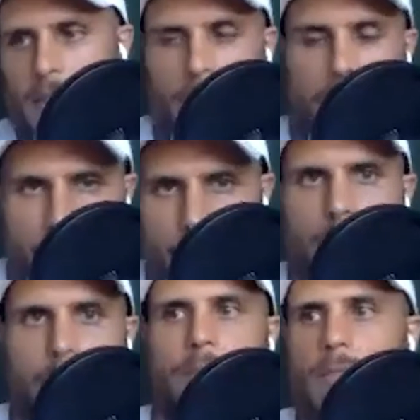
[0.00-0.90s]
are
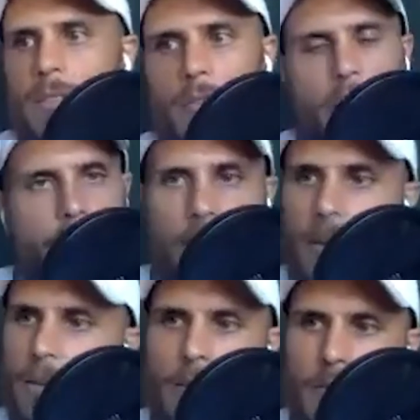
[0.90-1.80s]
materials. If I
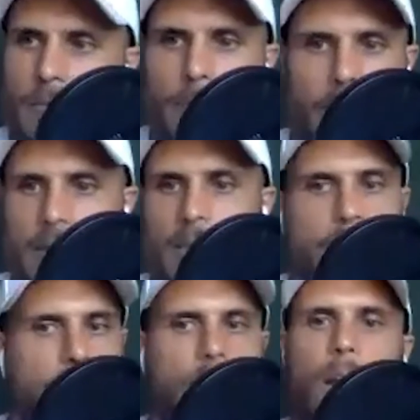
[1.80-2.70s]
fucking miss this
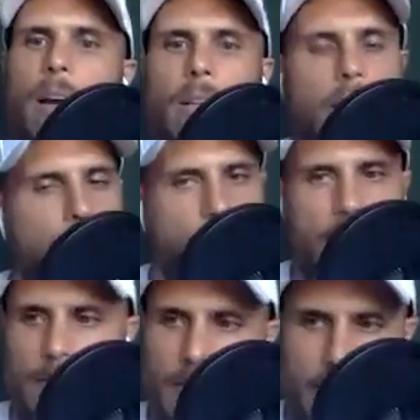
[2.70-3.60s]
deadline, then this
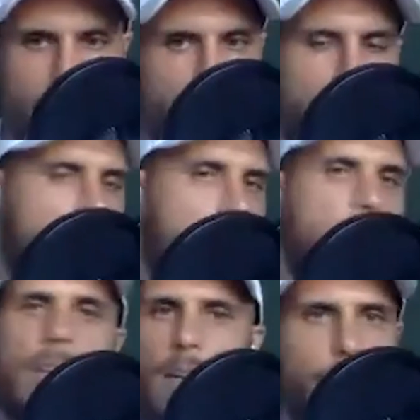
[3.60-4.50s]
is, you know, the
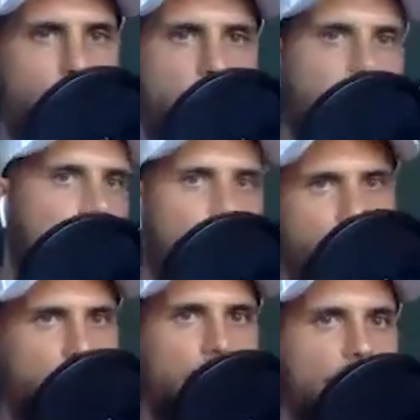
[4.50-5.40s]
discount and whatever. Like,
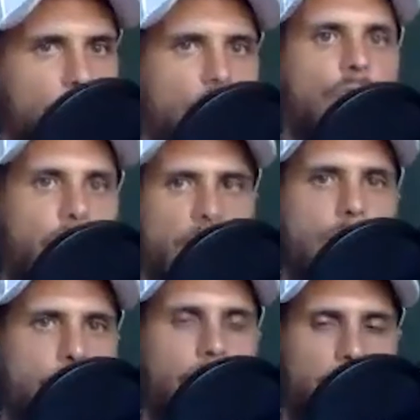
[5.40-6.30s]
we've got this
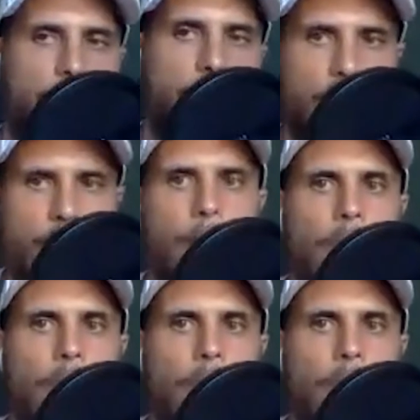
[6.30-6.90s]
contractual relationship,